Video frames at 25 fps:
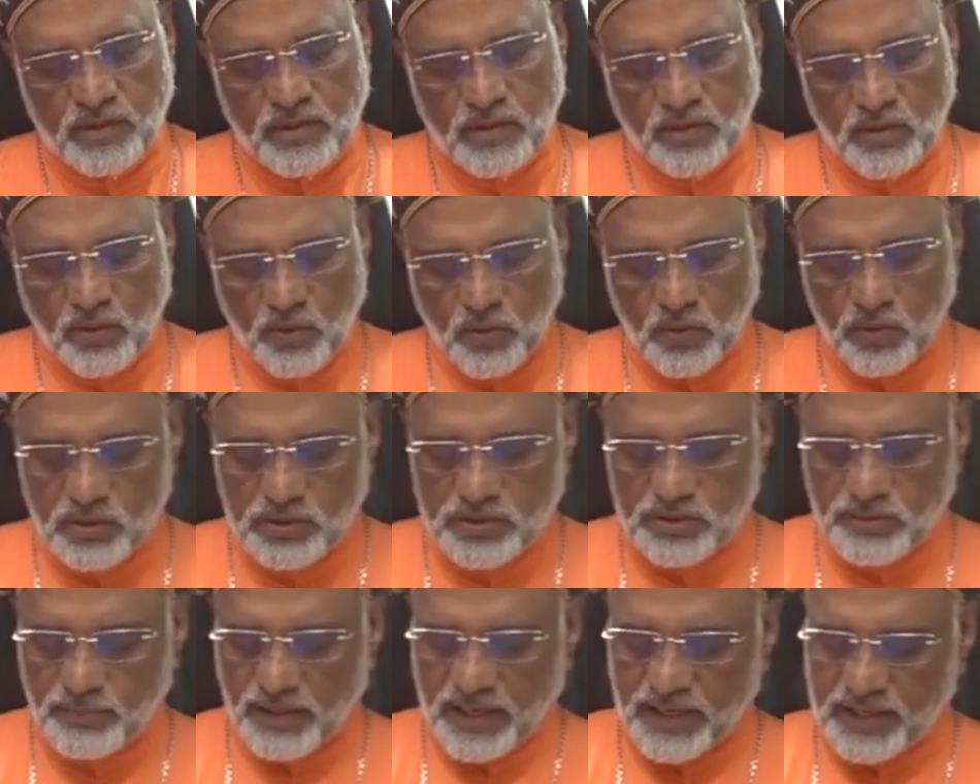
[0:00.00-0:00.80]
All the
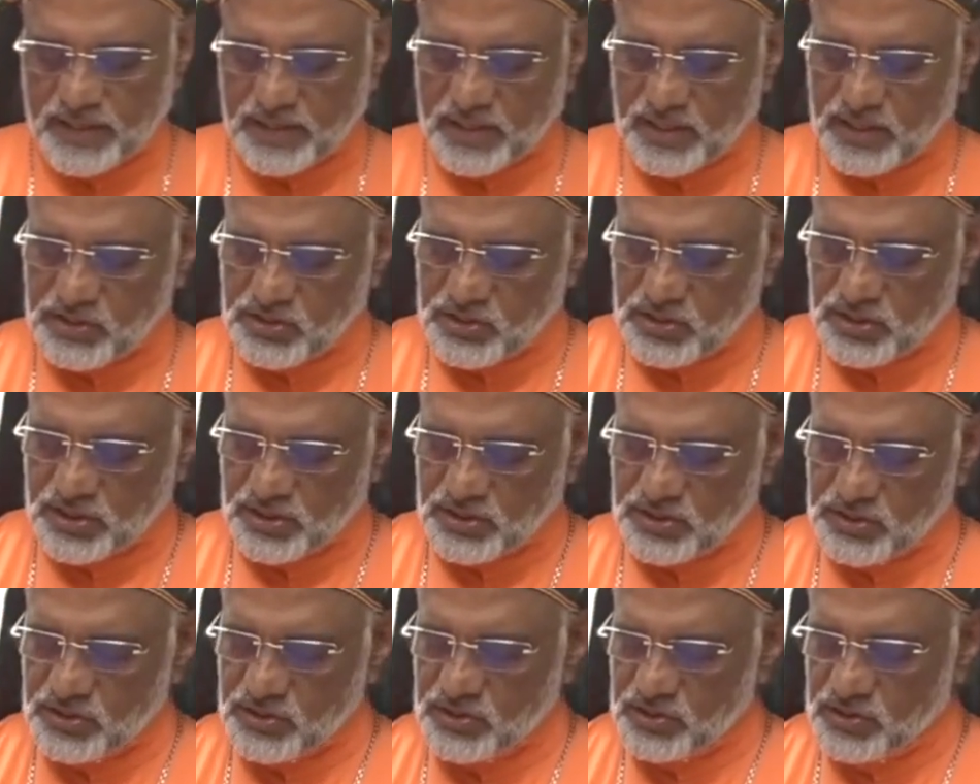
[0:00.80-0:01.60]
Malankara
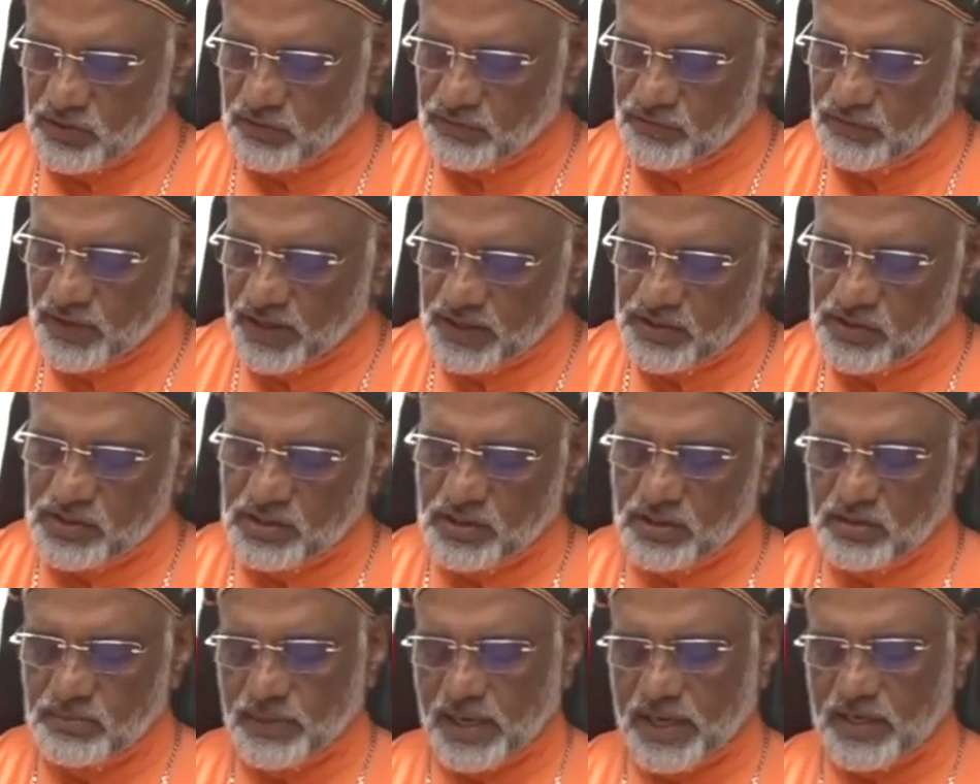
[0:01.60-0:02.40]
churches are facing
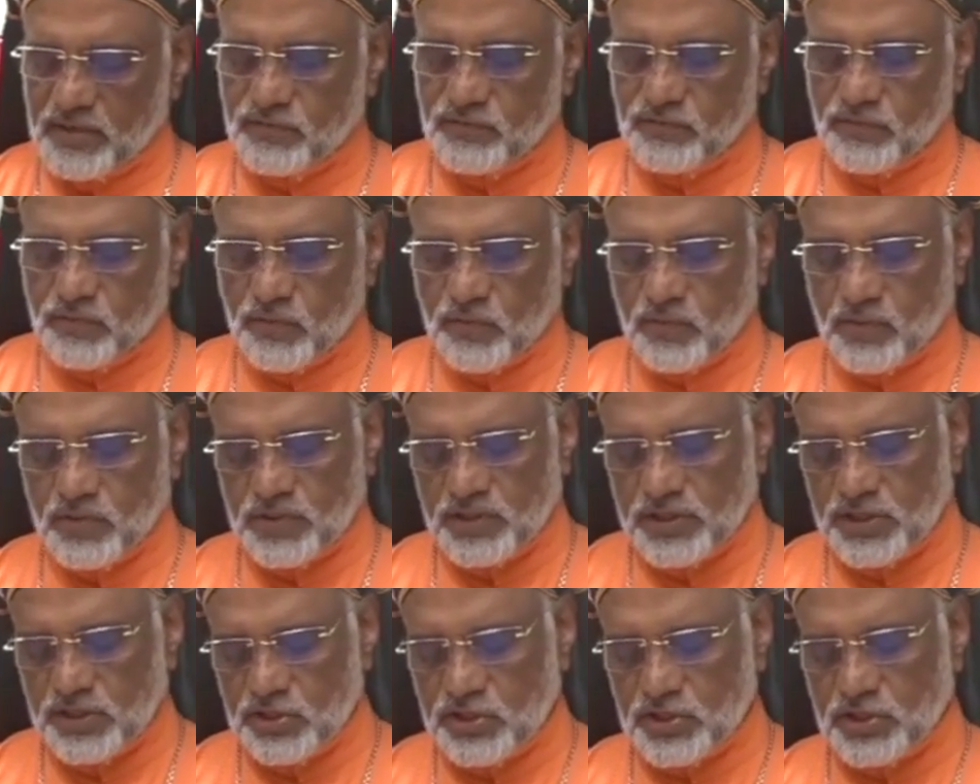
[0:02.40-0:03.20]
manifold
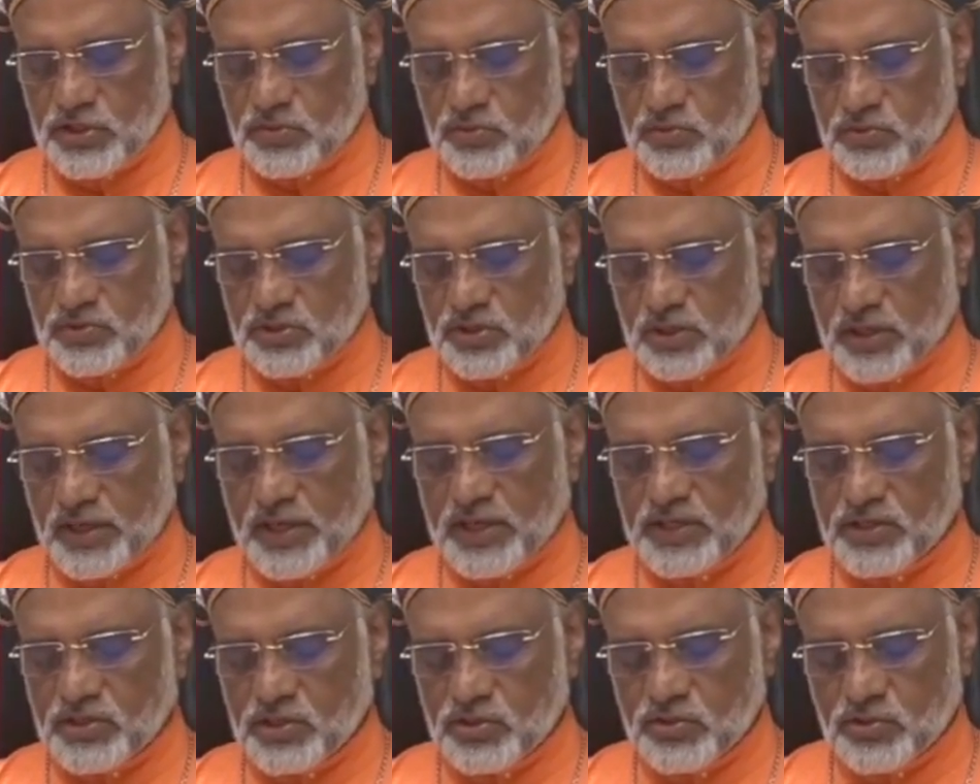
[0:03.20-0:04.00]
issues
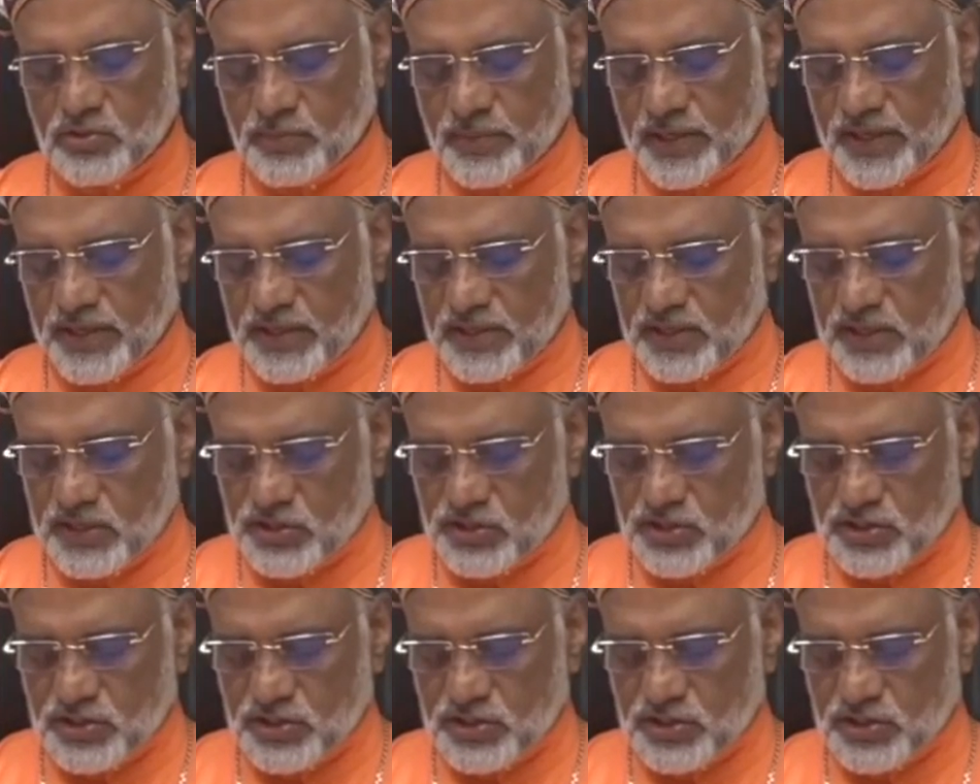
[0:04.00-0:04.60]
related to migration.